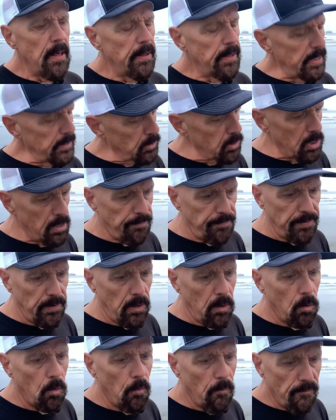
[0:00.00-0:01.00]
That's going to
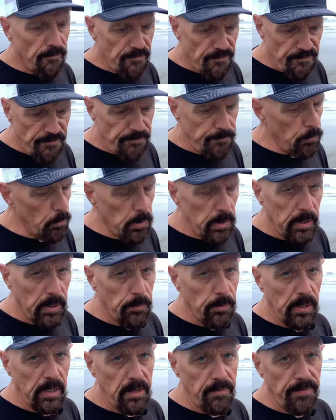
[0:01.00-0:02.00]
fill really,
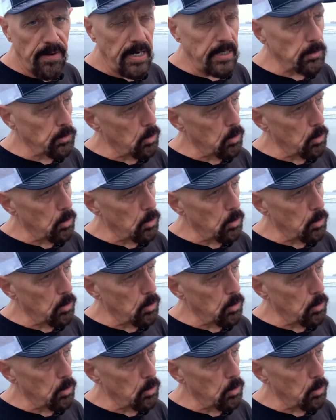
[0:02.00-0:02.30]
really fast.